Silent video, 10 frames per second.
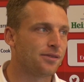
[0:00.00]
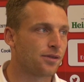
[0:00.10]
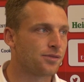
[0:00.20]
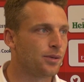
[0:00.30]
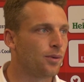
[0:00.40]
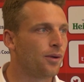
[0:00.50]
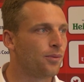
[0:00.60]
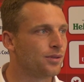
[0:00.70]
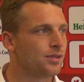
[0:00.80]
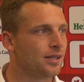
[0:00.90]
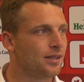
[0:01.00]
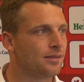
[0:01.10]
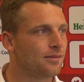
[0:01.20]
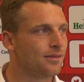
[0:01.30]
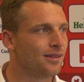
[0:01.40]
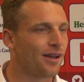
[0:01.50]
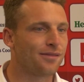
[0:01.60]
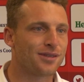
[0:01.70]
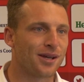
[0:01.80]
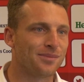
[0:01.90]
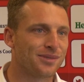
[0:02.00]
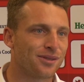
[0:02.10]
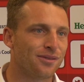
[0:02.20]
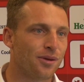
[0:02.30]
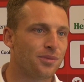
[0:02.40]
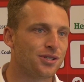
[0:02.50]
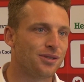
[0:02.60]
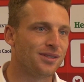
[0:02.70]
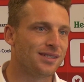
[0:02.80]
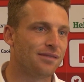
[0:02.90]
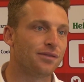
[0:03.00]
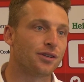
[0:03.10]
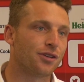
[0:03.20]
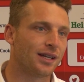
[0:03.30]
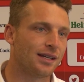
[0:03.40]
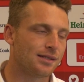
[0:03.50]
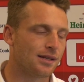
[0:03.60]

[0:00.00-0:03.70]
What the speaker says: obviously what I want in a lifetime sort of opportunity for cricket